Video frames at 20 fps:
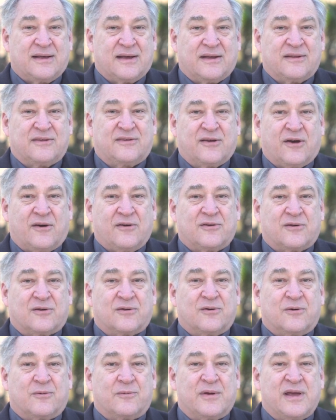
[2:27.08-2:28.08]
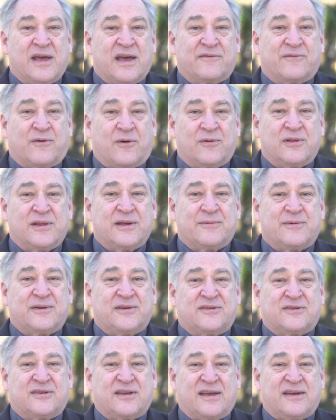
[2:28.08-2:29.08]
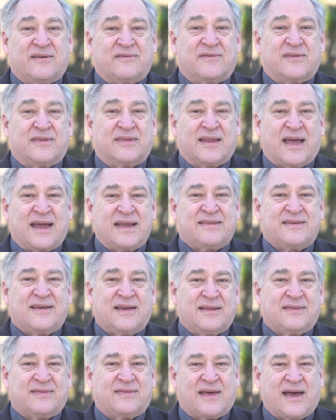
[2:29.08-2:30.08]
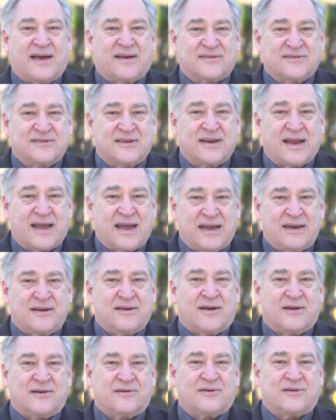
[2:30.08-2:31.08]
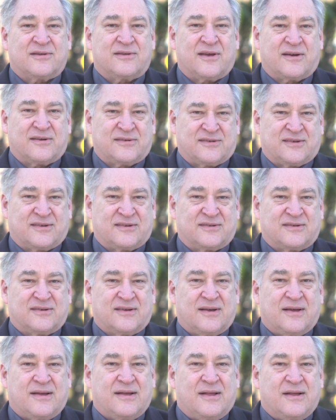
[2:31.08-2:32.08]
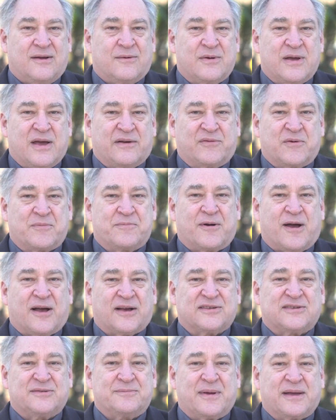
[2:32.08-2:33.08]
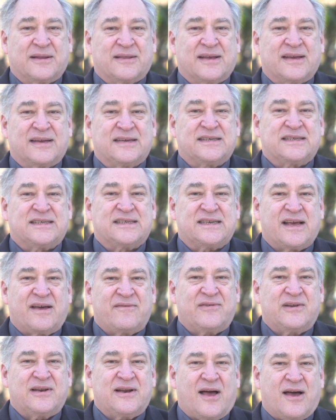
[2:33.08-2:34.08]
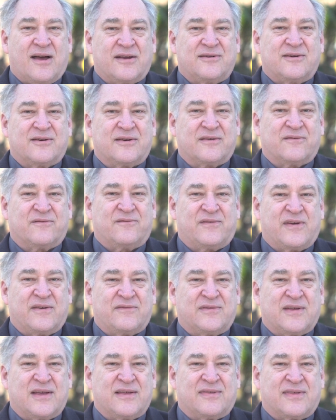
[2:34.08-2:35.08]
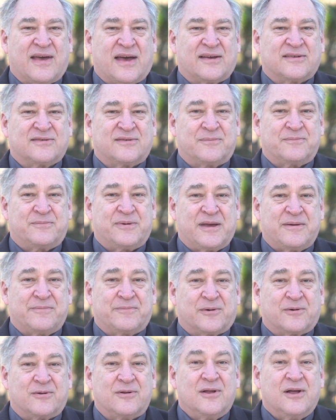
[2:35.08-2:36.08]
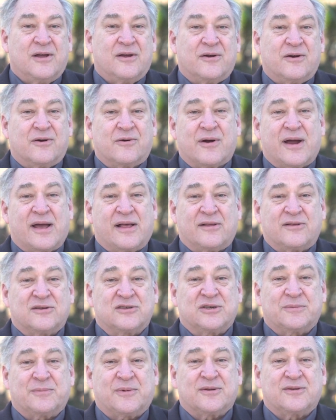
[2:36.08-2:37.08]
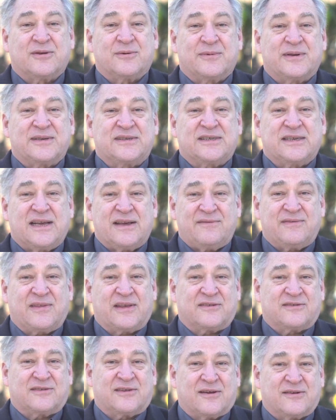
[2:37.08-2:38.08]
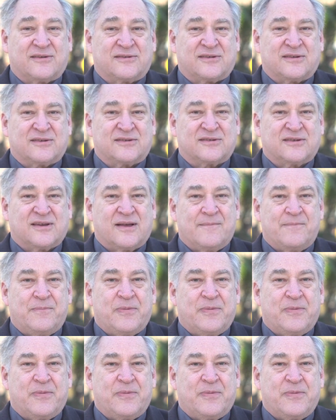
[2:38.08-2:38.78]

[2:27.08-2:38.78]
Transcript: In total, we have only received 19,800 doses. We have approximately 750,000 people who are eligible to receive these doses.